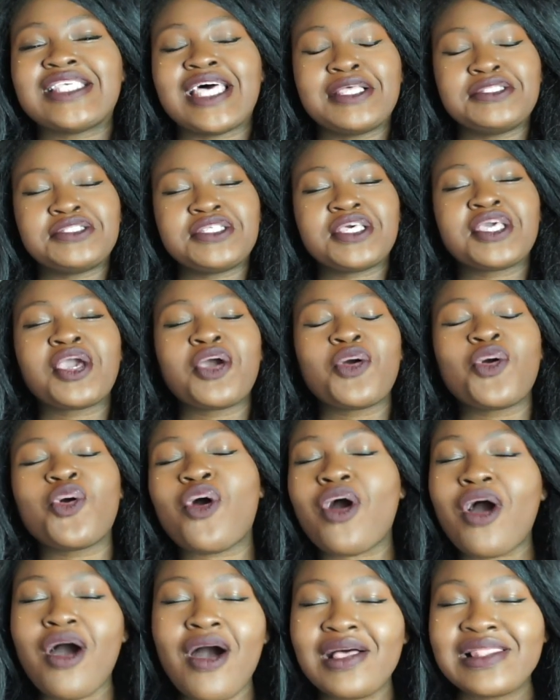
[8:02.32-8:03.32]
decided to
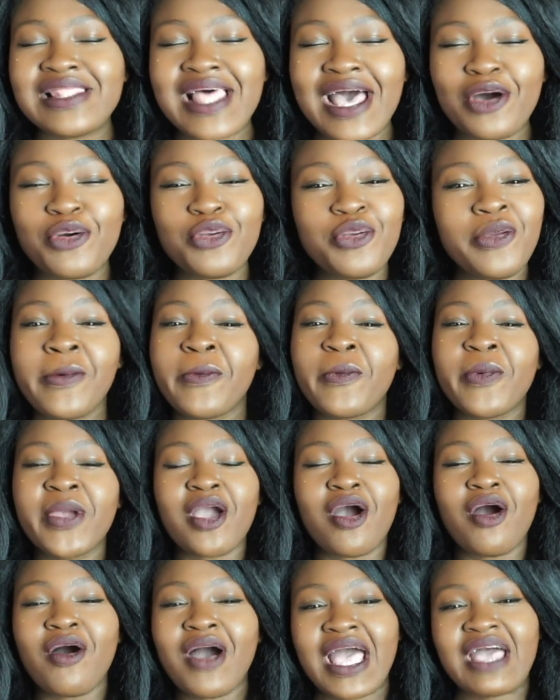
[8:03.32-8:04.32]
go all out.
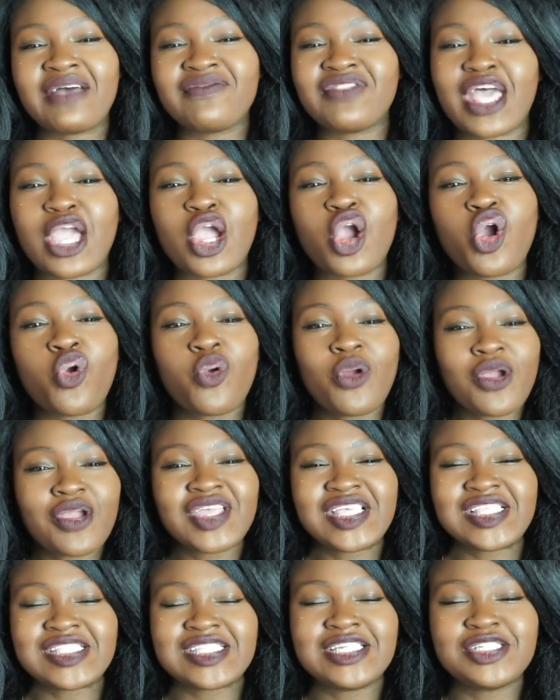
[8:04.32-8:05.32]
We all had that
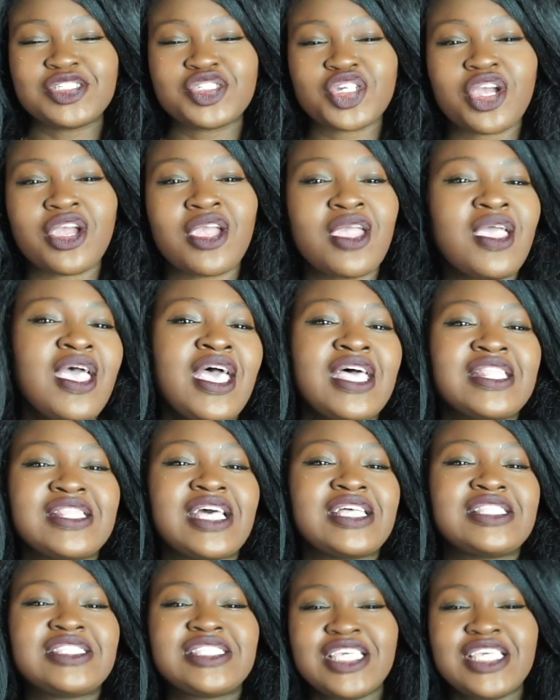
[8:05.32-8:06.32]
quirky teacher,
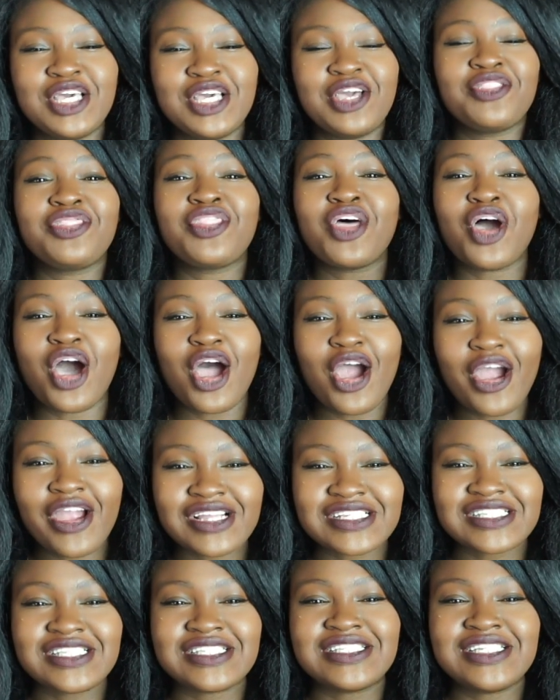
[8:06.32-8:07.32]
that the
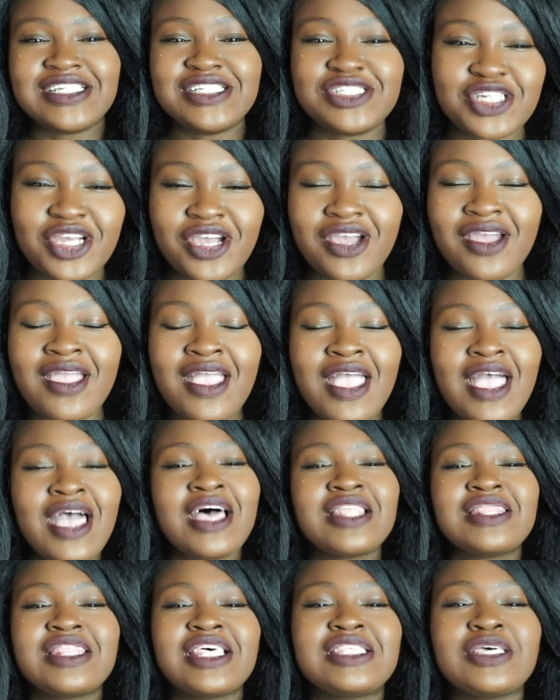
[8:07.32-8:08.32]
art teacher,
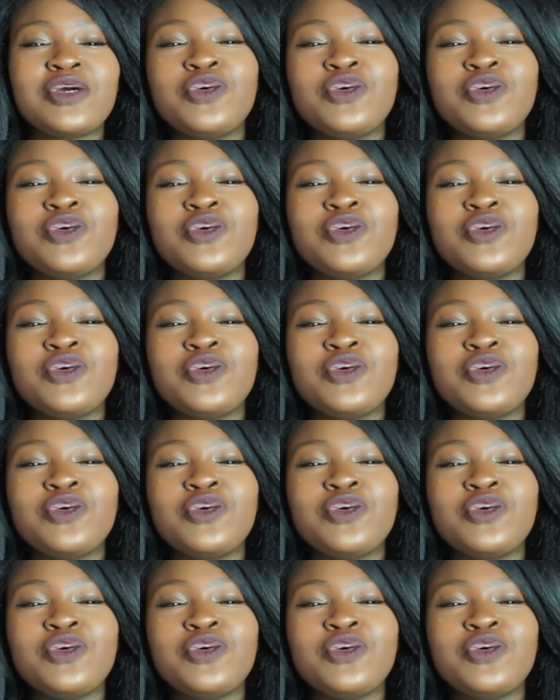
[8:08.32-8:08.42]
that